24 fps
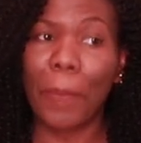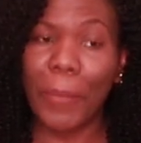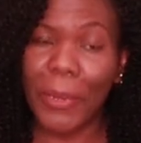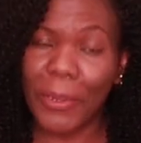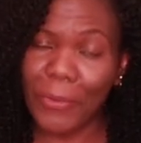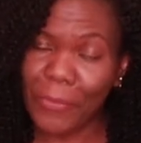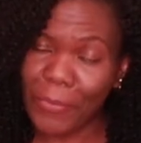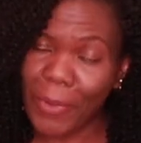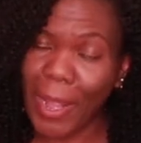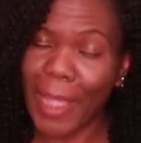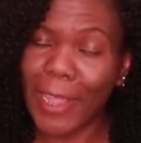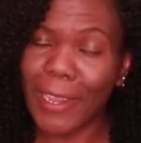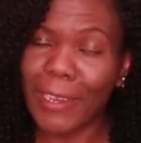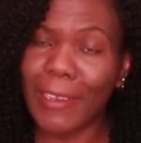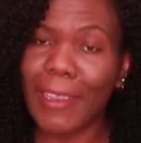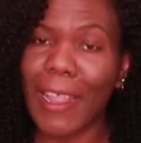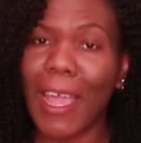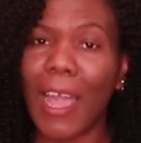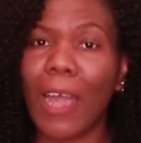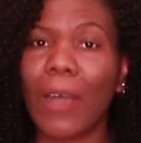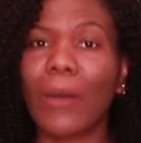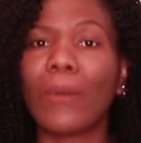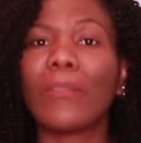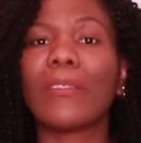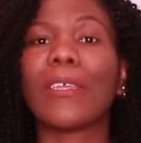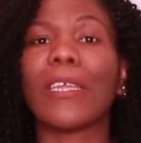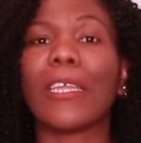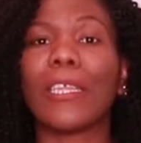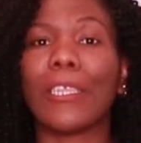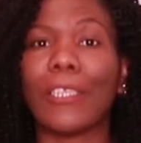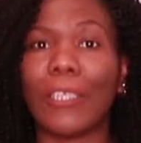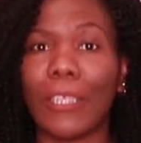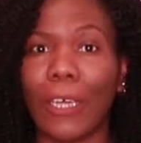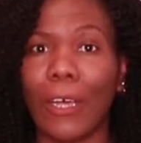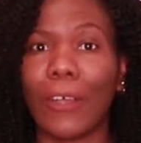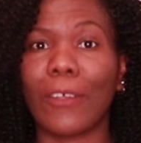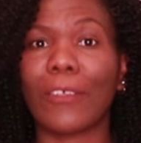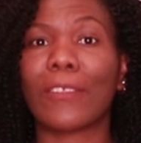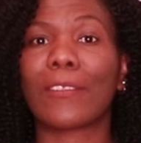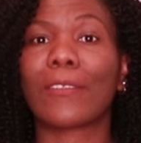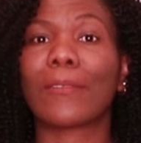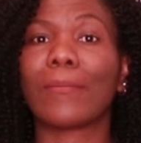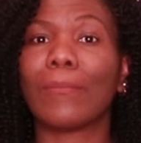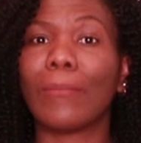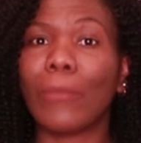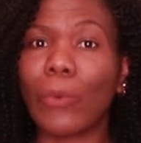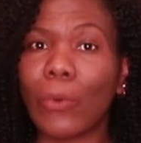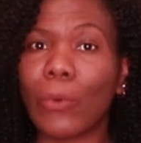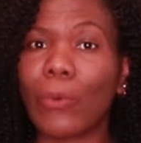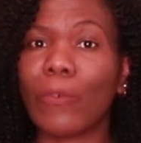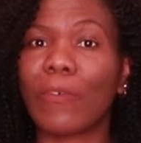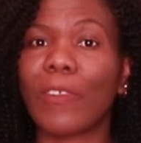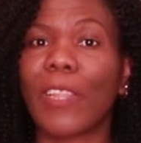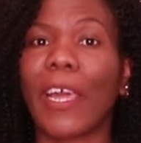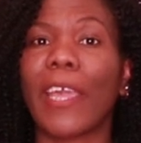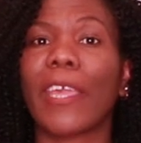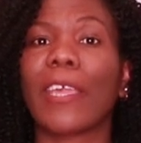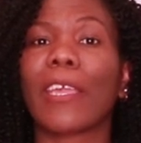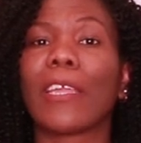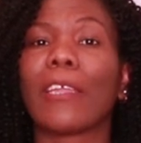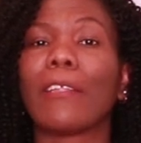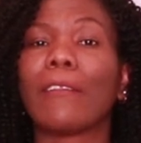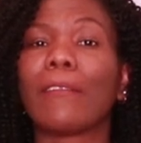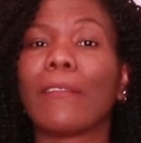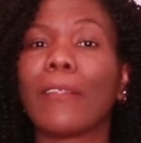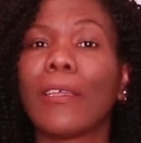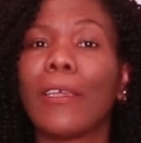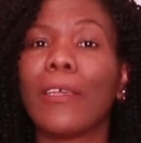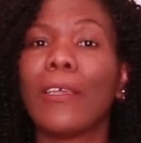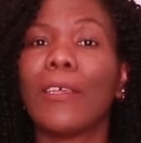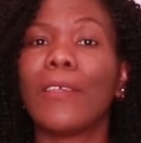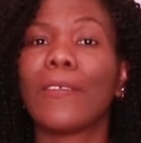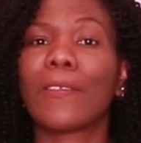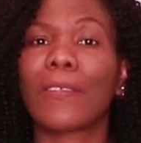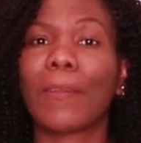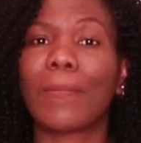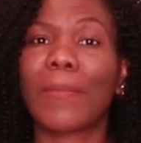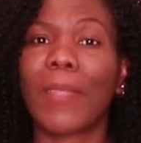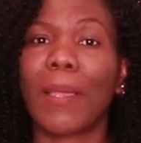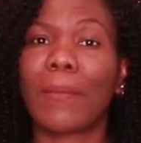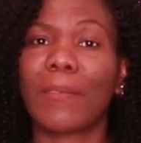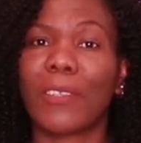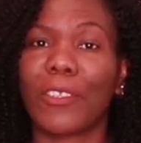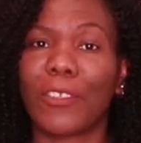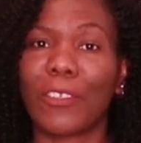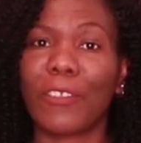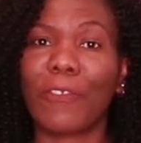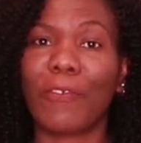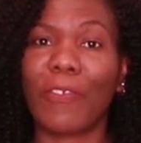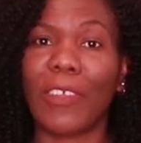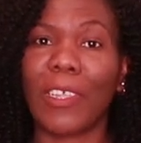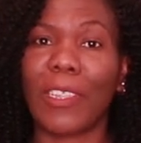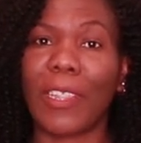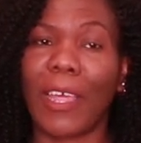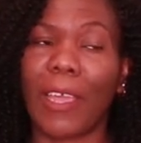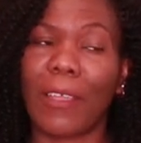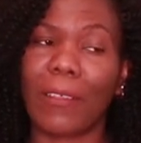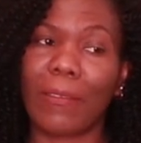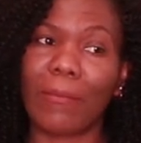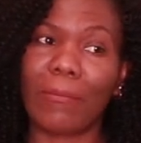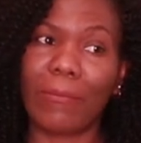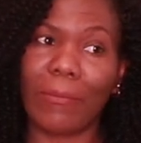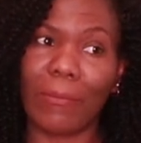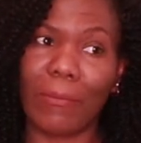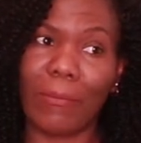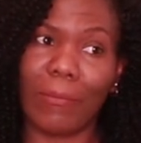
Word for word: but right now it does move like it sometimes I just feel like